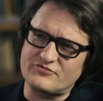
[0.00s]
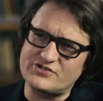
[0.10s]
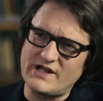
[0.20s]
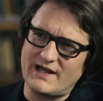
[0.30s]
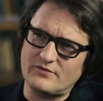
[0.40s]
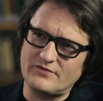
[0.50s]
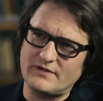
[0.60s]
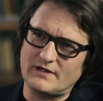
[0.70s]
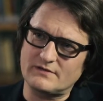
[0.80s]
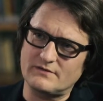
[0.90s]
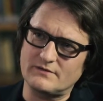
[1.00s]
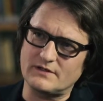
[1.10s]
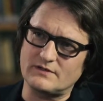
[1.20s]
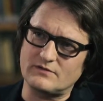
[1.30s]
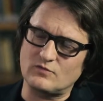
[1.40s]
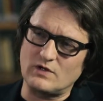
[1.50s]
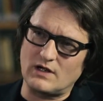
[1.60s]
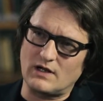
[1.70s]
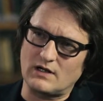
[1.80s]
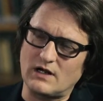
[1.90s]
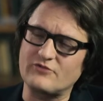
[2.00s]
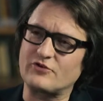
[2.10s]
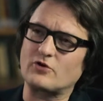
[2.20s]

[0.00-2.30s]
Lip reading: of shadow sector that cuts